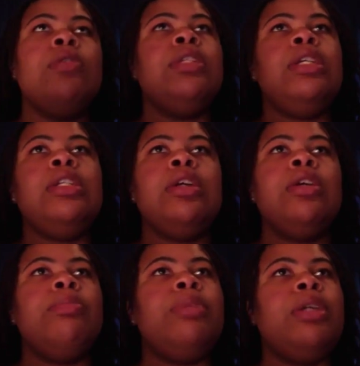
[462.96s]
season
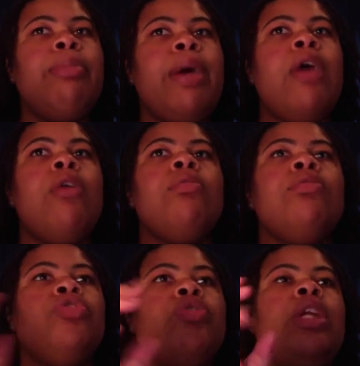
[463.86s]
gonna be about
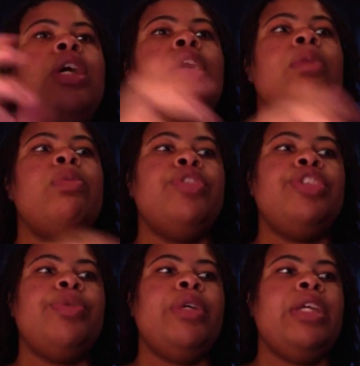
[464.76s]
Trina and her
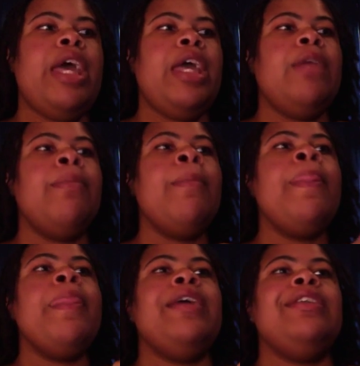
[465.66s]
bullshit with Gabe,
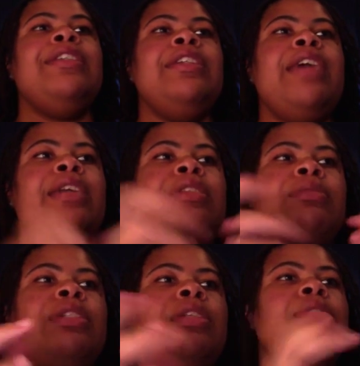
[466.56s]
and she got
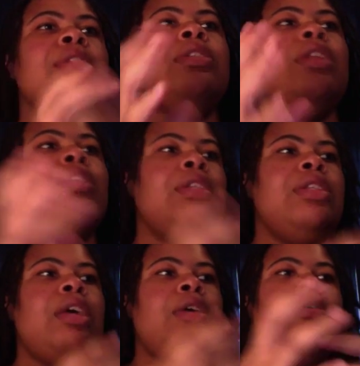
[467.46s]
some secrets and stuff to
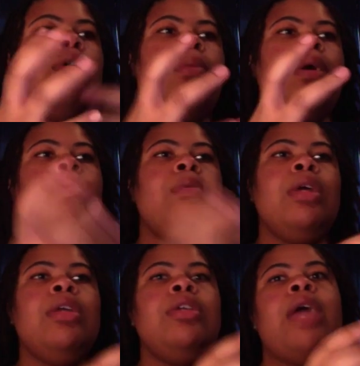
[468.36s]
tell about
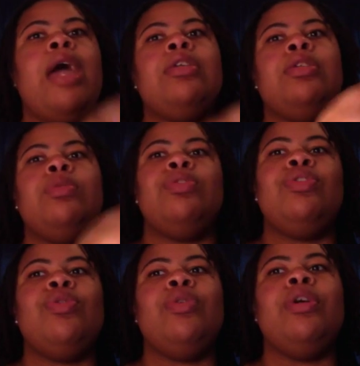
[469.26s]
what he actually was
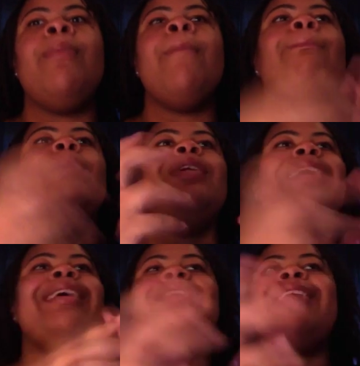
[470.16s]
doing, but
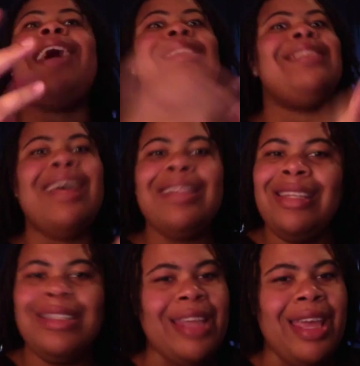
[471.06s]
they not
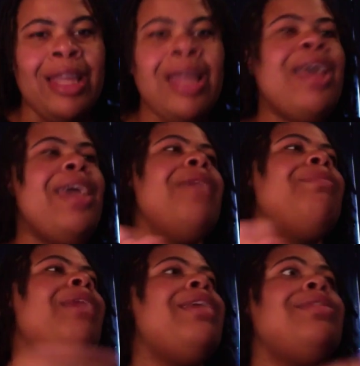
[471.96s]
telling it yet. And
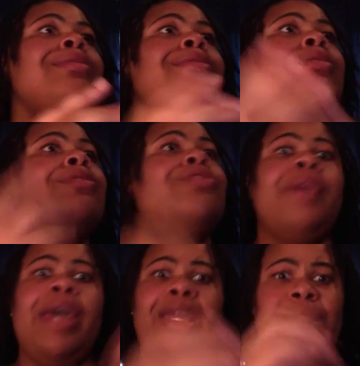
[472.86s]
I'm like, so you gonna
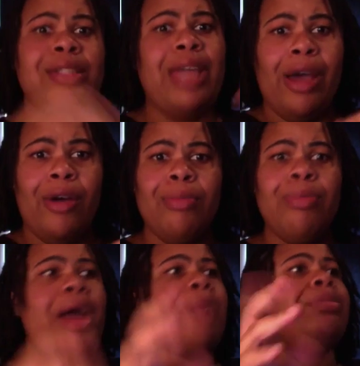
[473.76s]
drag this out
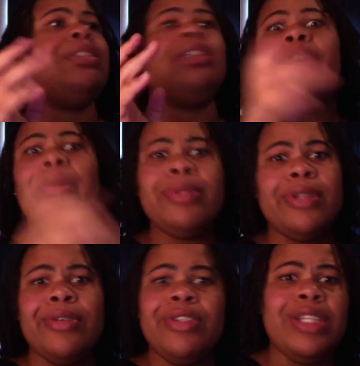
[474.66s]
probably until
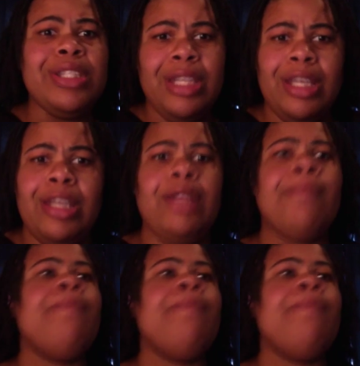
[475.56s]
episode 16,